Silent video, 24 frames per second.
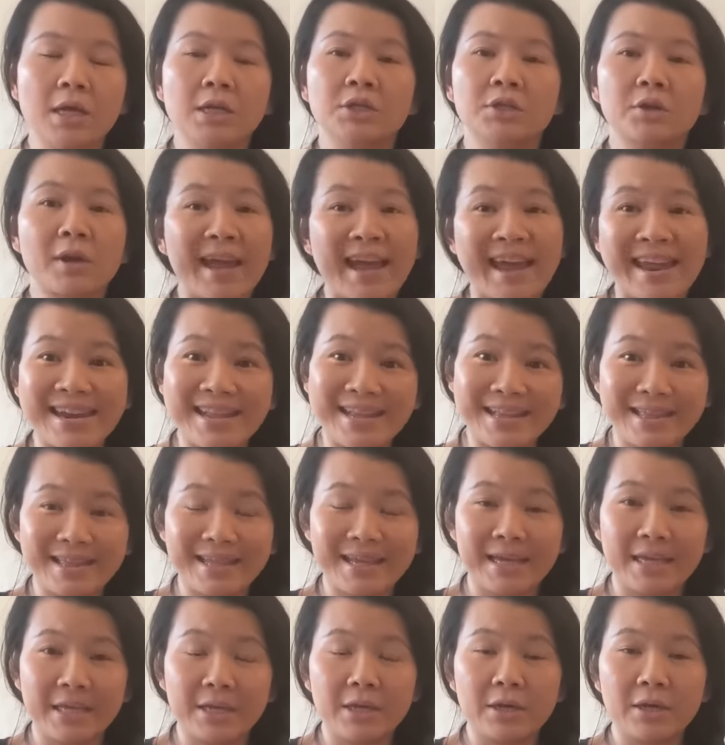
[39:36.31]
So
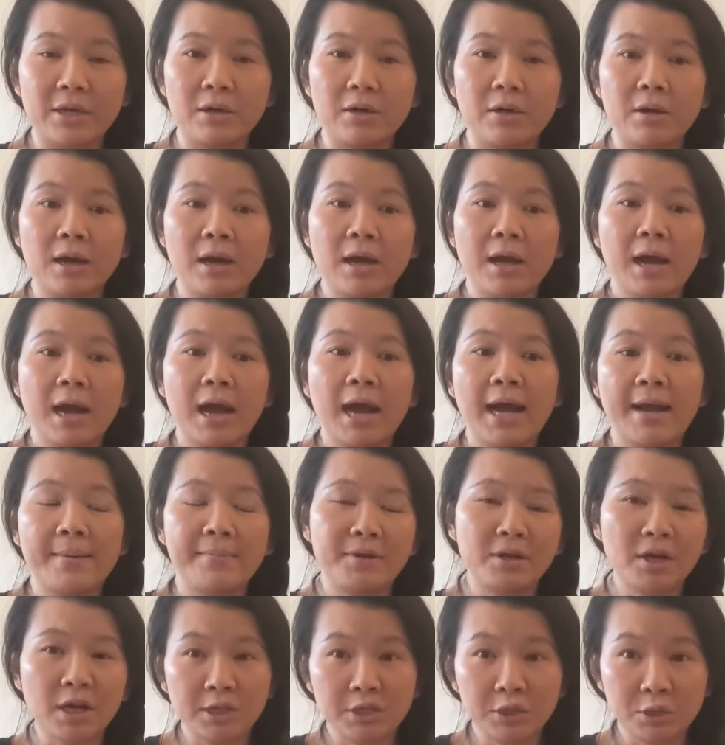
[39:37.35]
anything, you know,
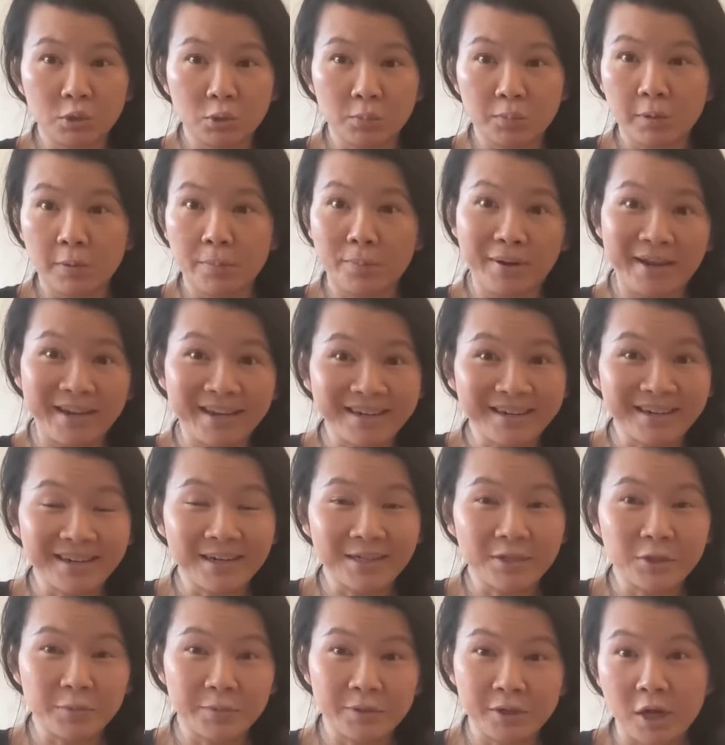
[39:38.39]
I'm not a super
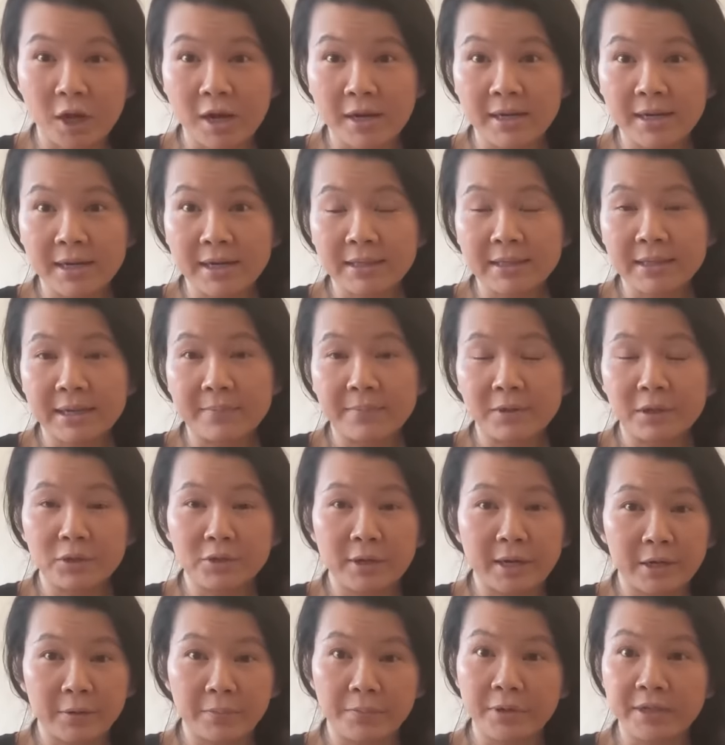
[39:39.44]
baker to be honest. I'm not
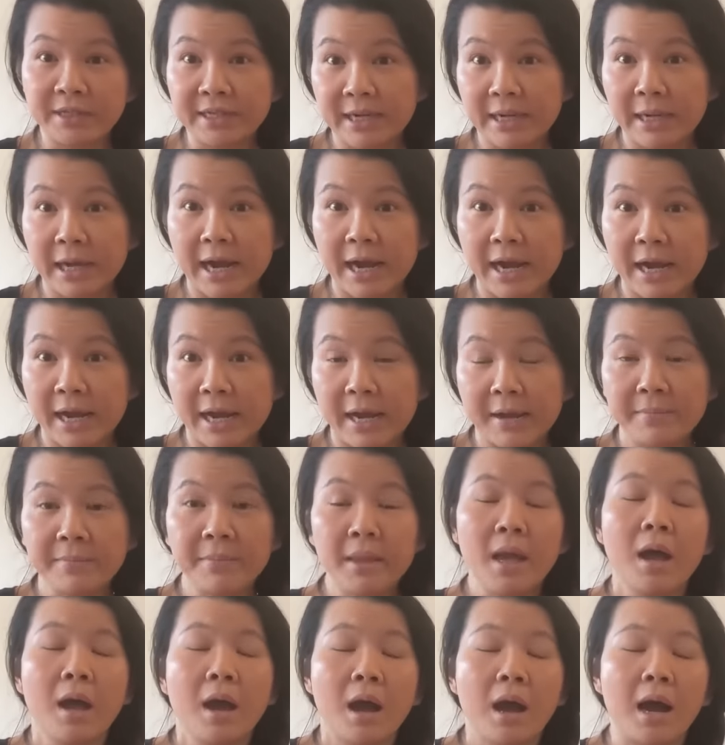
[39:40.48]
trying to pretend I
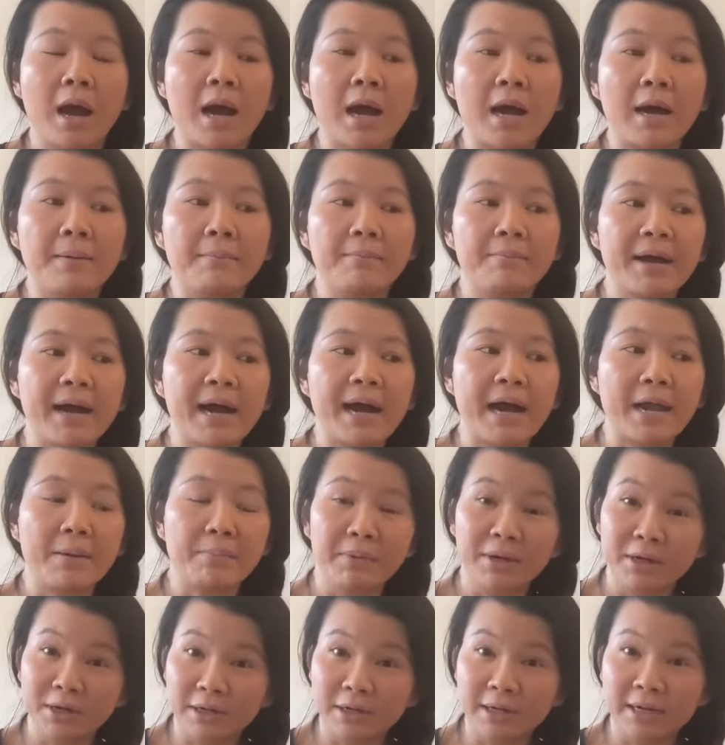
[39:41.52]
am, um, but
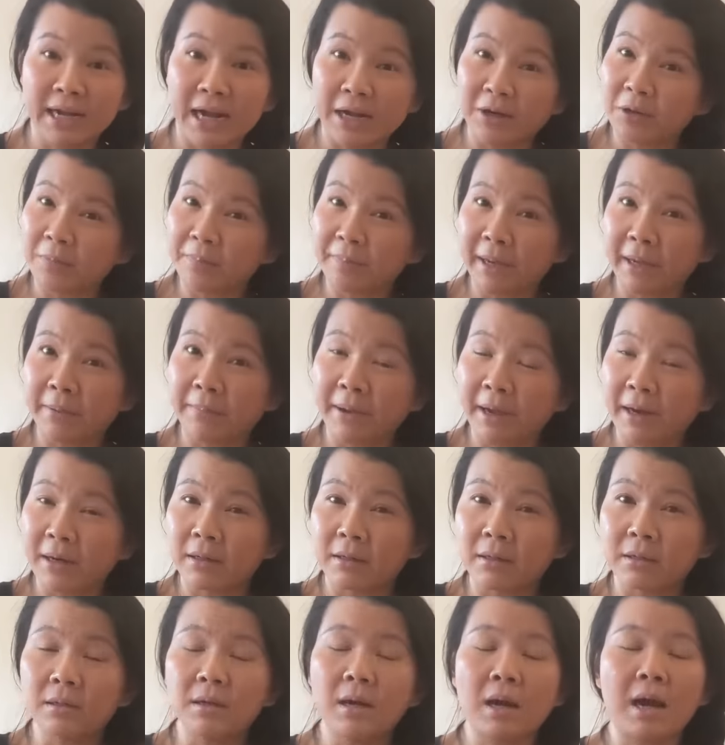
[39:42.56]
I'm learning how to bake
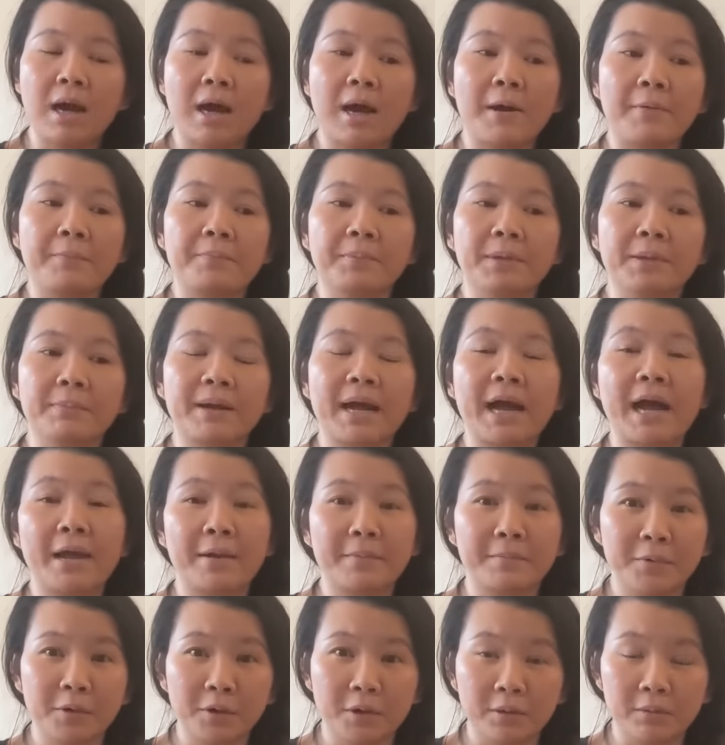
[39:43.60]
better. Um, but
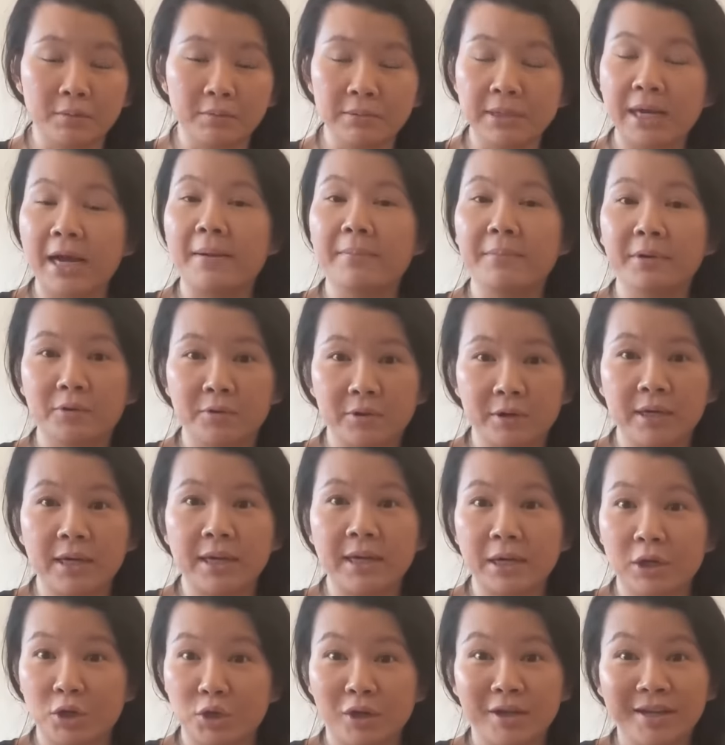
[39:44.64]
I'm I'm
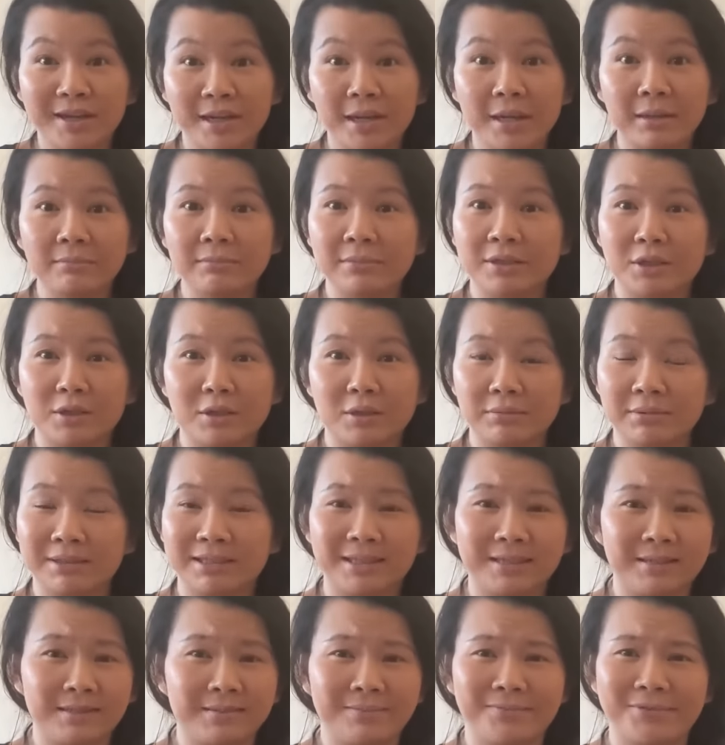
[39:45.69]
great at cooking, you know,
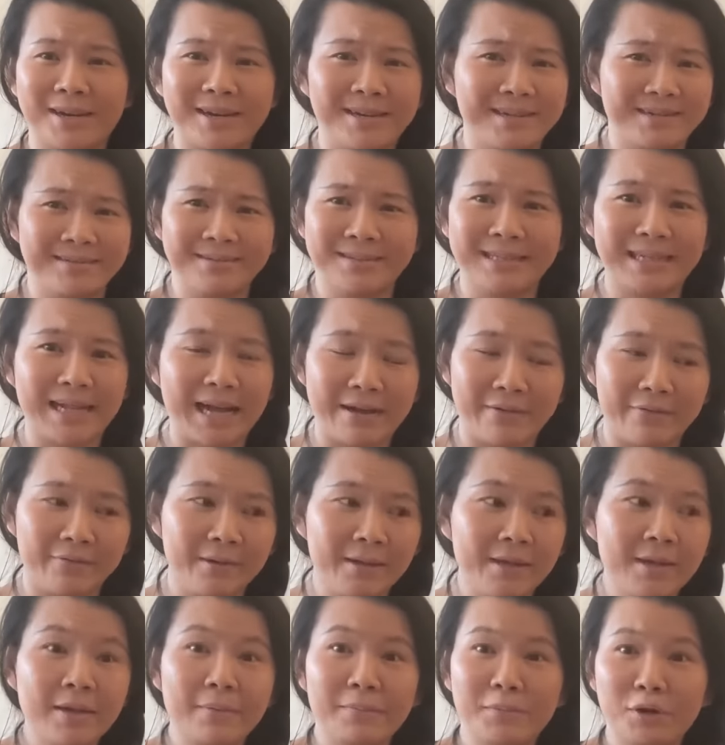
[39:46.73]
just random stuff.
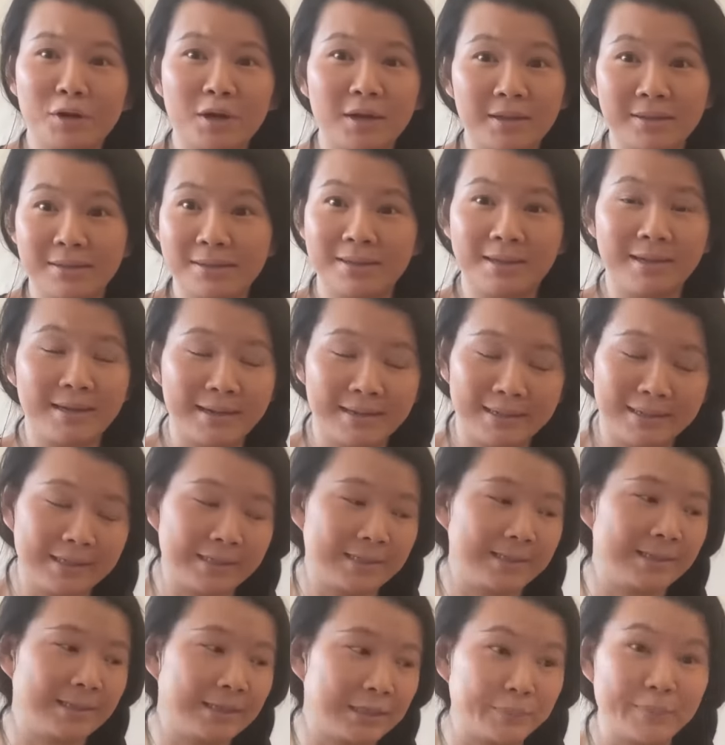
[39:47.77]
I'm not the
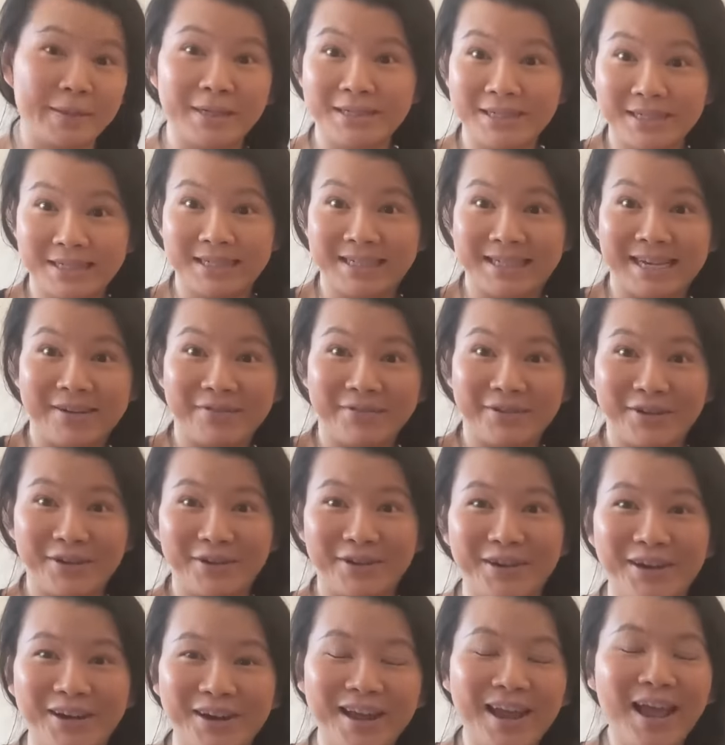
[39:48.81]
expensive chef
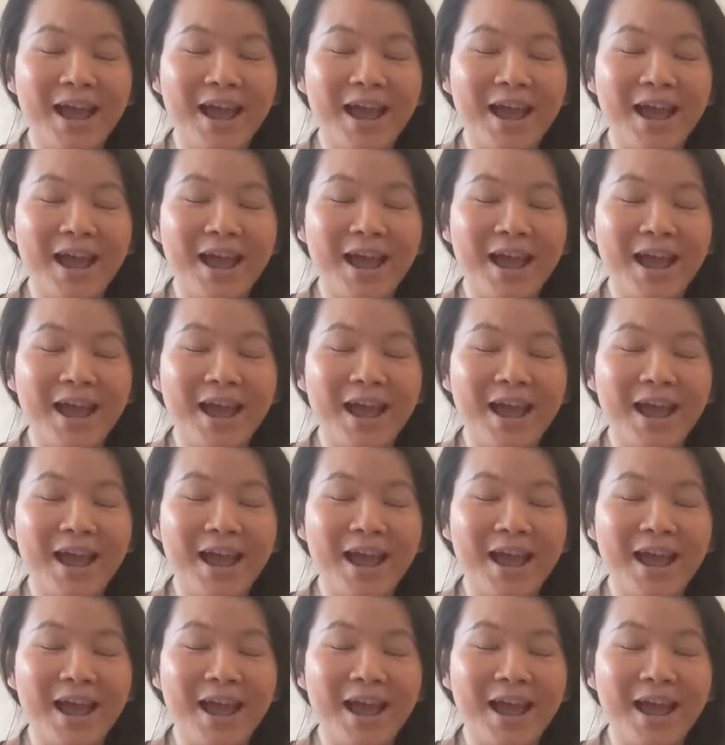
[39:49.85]
here.